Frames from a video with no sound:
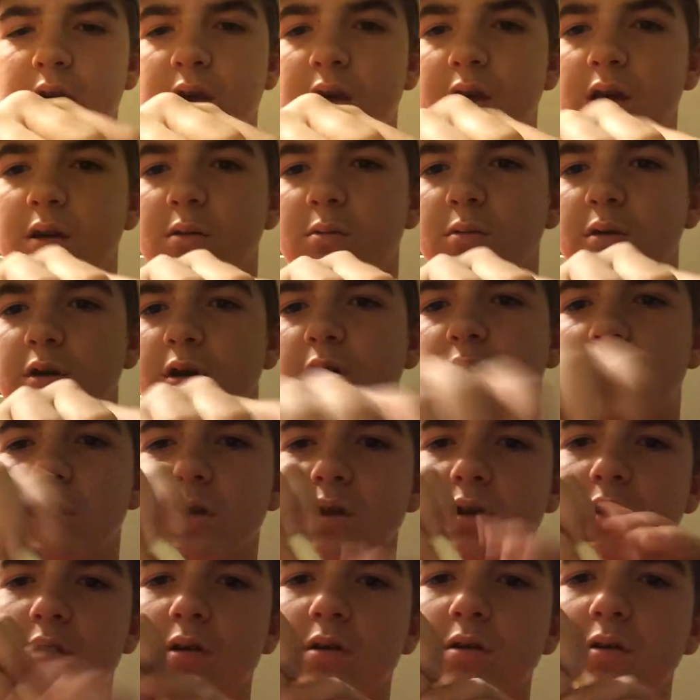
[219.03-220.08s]
And what you're going
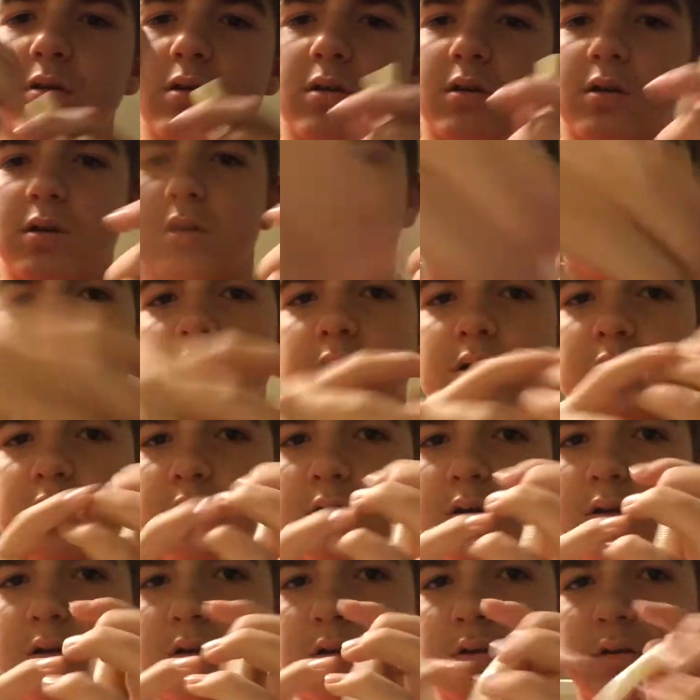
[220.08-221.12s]
to do,
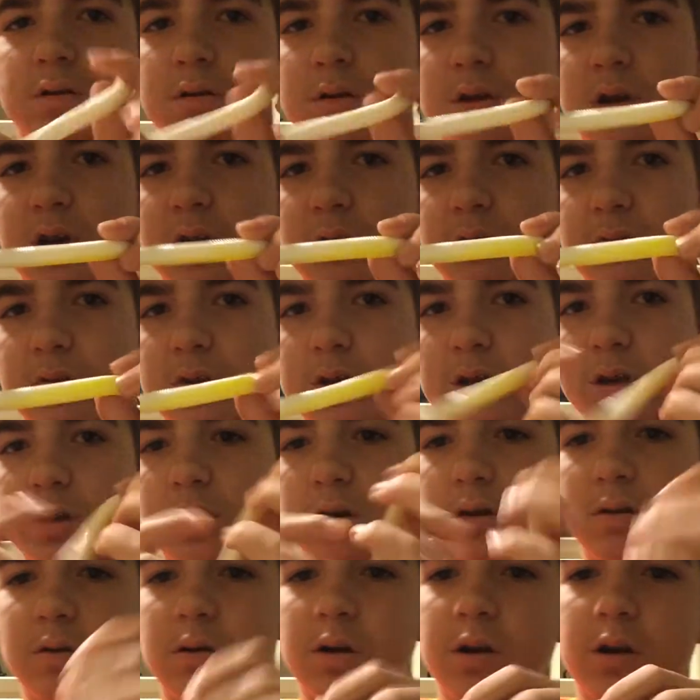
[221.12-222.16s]
have a
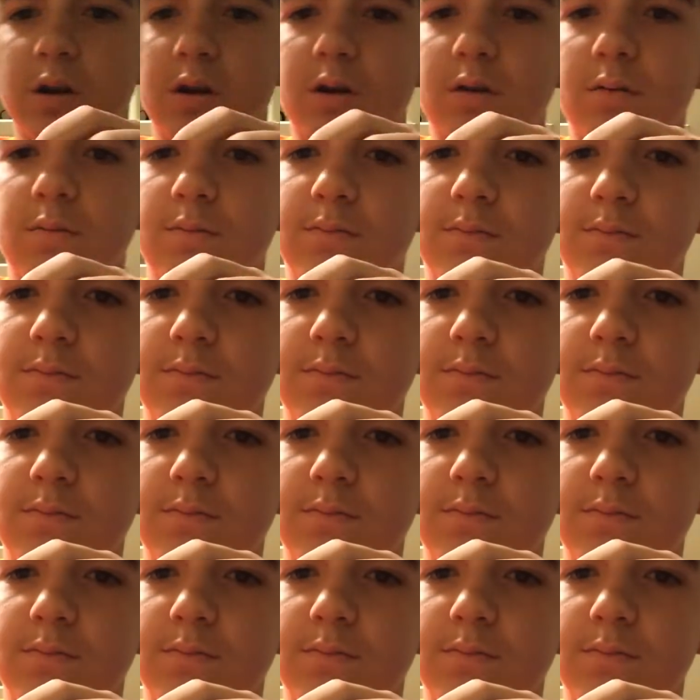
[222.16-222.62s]
Senko right here.